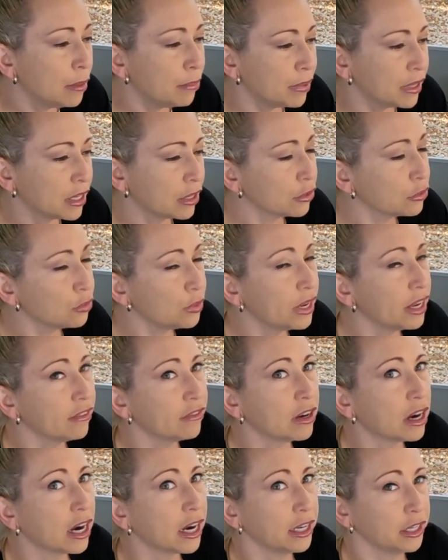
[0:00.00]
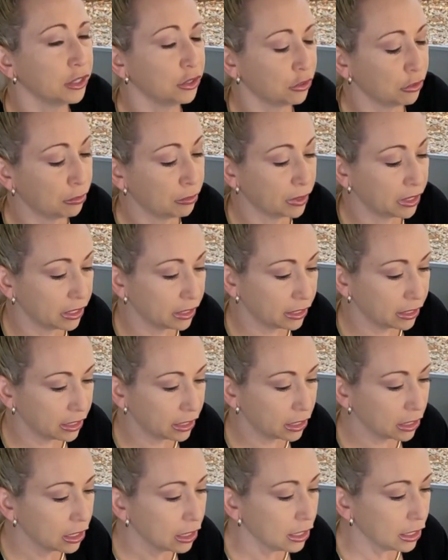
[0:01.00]
because we have high
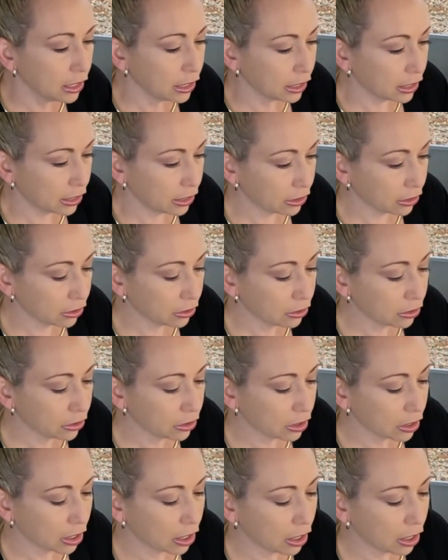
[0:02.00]
humidity here.